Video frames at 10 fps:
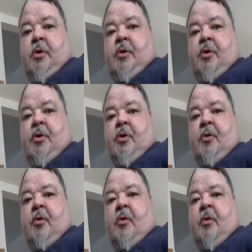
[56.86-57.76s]
to the
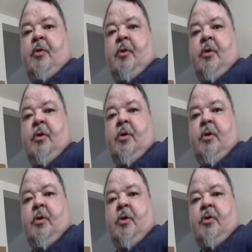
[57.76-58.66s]
north
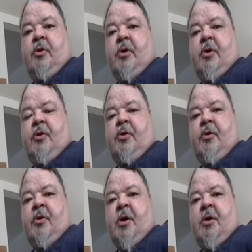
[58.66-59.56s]
to get to
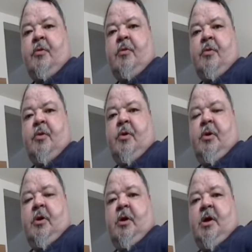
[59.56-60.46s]
that.
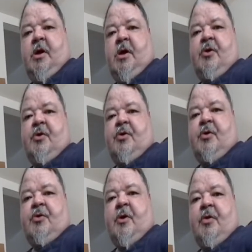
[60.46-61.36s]
I guess it's the
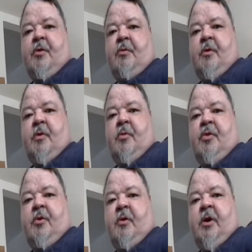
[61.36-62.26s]
southern rim of
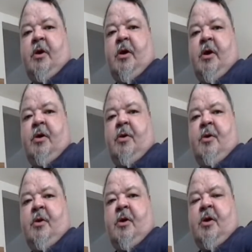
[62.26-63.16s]
the Grand Canyon
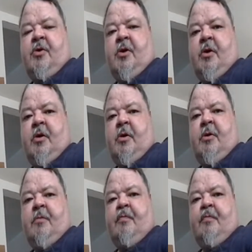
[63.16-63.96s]
there, I guess they call it,